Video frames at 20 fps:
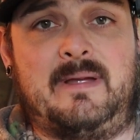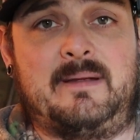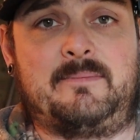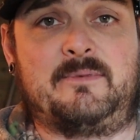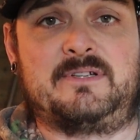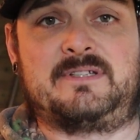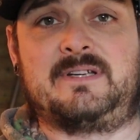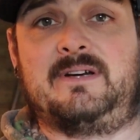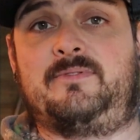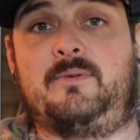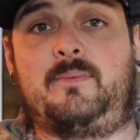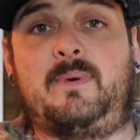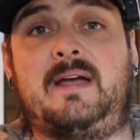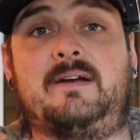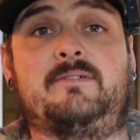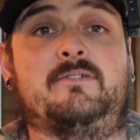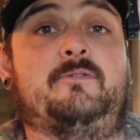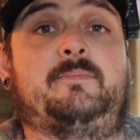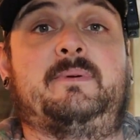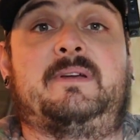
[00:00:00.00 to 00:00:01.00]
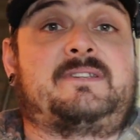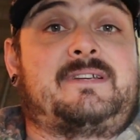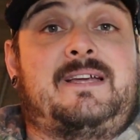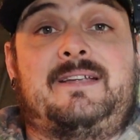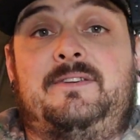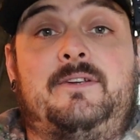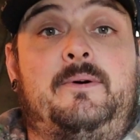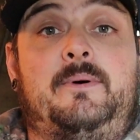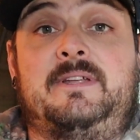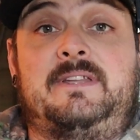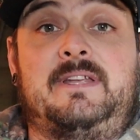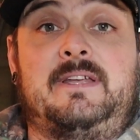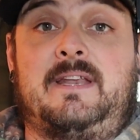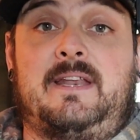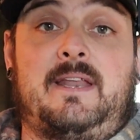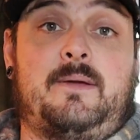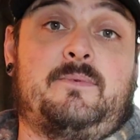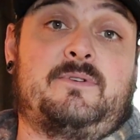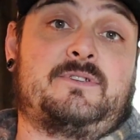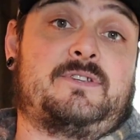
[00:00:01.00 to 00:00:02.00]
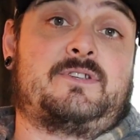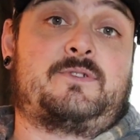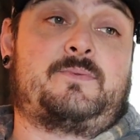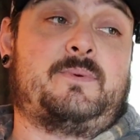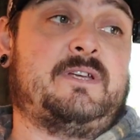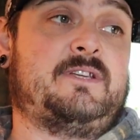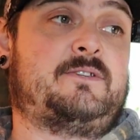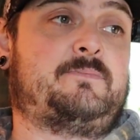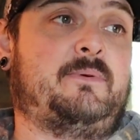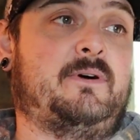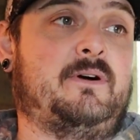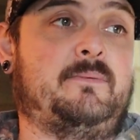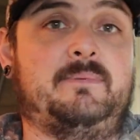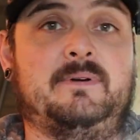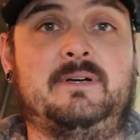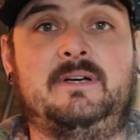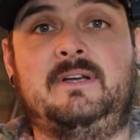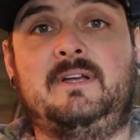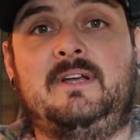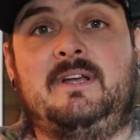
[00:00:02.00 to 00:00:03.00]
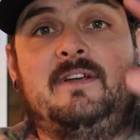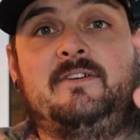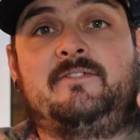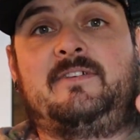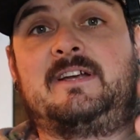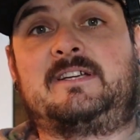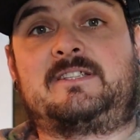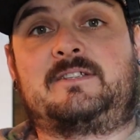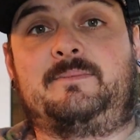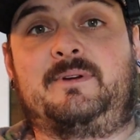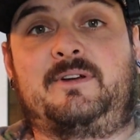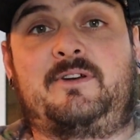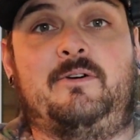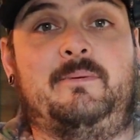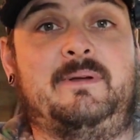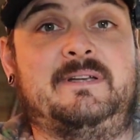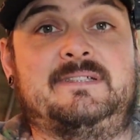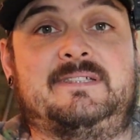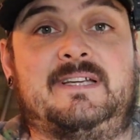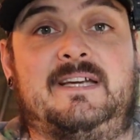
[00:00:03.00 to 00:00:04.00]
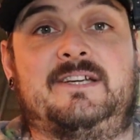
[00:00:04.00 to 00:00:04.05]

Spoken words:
make myself aware of, because I had no idea that there was a sweet spot, but thanks to my comment